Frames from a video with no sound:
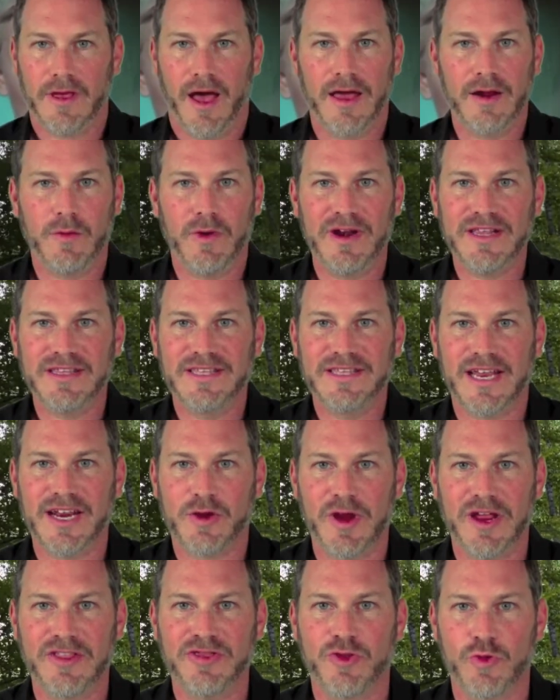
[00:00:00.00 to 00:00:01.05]
I don't want to
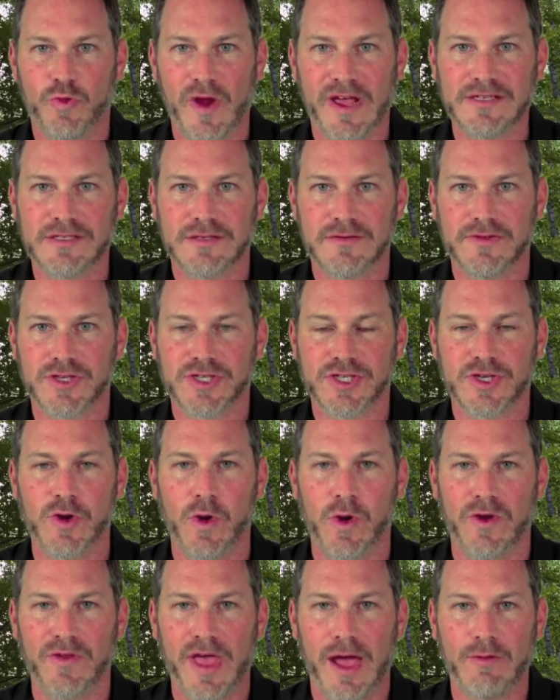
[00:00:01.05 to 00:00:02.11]
denigrate the rest of the
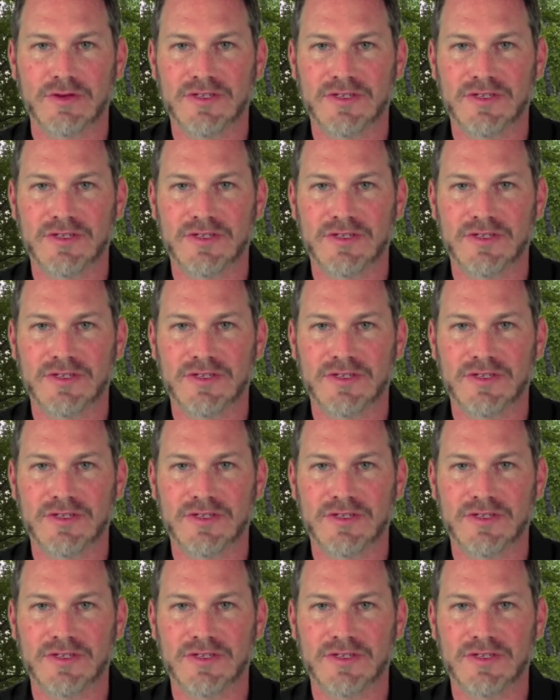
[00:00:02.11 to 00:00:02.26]
score, that